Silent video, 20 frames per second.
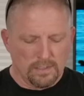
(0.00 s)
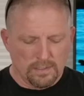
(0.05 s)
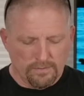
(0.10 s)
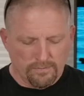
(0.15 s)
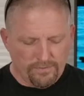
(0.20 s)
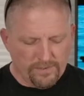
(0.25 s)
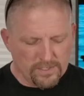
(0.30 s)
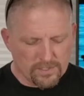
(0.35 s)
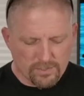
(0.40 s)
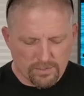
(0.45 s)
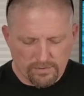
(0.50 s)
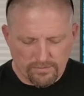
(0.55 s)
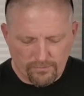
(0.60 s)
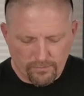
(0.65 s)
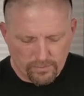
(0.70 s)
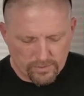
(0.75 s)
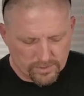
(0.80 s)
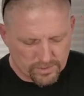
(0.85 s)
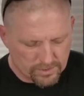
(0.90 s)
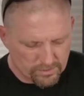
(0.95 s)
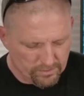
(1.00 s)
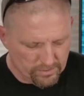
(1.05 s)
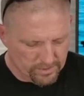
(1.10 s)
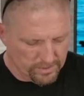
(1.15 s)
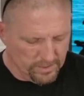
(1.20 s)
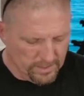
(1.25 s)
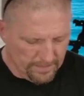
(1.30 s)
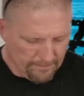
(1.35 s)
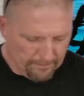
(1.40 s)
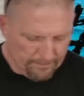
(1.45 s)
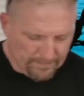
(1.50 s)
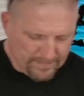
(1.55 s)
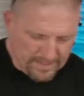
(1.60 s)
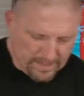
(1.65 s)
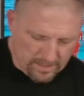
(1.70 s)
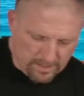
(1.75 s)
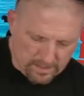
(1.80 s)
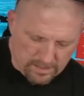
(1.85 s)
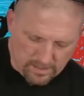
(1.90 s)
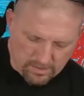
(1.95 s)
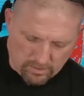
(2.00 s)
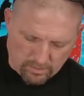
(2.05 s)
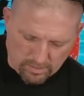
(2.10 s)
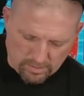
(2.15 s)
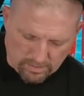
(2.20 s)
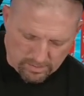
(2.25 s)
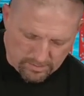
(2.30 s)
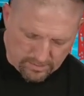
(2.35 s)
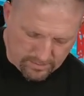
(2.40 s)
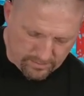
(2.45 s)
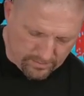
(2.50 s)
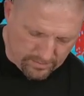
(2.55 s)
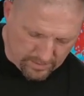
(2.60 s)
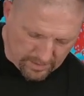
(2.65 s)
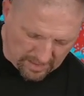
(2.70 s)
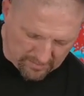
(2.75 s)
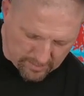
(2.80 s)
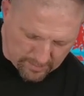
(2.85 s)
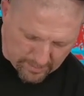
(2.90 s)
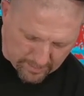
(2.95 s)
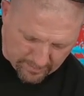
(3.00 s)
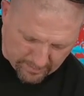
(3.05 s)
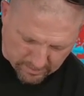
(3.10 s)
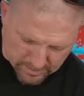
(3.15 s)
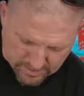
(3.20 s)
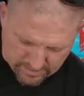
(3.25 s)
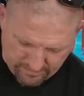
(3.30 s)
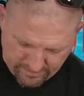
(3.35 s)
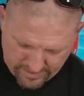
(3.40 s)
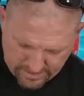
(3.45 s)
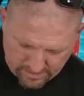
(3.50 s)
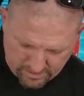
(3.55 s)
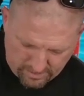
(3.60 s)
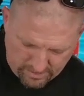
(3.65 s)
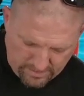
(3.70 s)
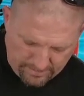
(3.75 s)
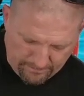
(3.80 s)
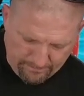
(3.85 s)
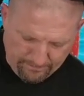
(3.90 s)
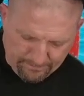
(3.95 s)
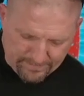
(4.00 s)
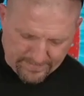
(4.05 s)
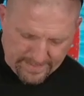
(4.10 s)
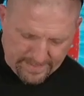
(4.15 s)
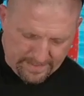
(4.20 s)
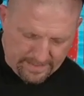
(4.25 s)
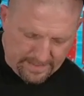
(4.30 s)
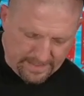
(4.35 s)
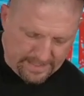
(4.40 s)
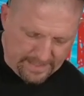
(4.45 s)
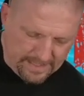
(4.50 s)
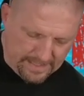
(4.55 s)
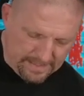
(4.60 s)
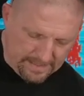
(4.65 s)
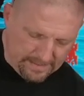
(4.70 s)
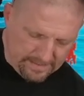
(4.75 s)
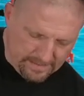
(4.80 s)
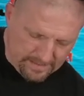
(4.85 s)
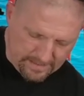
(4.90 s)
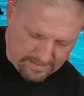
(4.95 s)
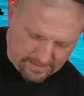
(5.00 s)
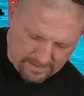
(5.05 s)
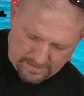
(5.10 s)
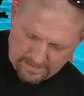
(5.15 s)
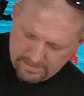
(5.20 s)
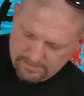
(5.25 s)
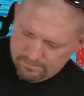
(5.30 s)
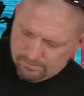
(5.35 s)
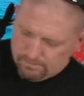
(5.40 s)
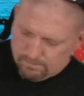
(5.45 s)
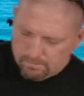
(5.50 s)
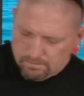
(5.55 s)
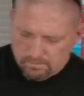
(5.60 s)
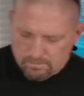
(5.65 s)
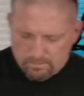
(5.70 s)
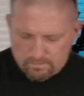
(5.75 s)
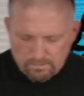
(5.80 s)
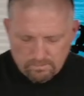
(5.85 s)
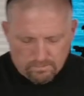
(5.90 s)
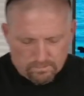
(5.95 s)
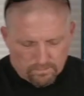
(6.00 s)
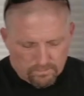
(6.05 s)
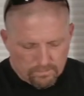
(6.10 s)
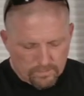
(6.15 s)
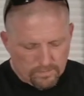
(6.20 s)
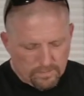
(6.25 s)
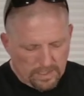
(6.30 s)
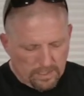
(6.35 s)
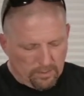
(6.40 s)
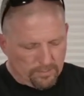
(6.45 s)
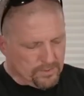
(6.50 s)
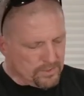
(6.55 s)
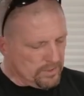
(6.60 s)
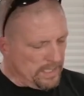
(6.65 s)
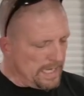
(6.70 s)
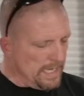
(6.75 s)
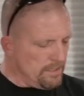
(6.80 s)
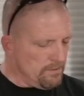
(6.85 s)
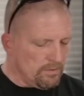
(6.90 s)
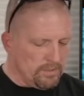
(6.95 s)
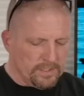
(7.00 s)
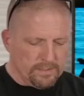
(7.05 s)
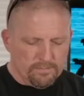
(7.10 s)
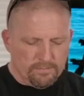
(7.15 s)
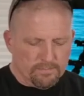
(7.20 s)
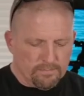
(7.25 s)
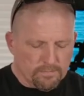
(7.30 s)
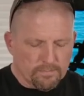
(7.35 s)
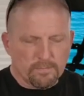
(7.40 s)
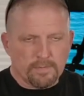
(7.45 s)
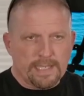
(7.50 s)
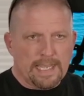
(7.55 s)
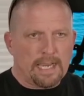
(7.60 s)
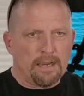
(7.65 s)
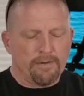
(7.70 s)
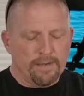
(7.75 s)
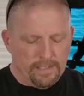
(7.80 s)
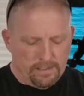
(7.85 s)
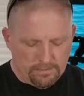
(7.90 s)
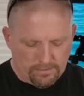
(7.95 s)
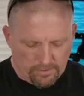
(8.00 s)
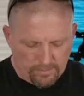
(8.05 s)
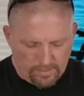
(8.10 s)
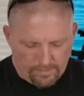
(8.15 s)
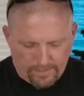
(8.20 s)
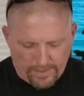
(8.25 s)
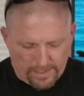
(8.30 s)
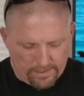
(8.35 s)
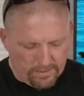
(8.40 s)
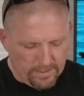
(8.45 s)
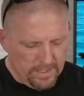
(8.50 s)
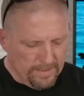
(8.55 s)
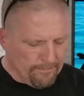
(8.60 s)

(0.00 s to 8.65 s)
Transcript: feature for the scooter or diver propulsion vehicle, and helps you handle it, carry it a little bit better.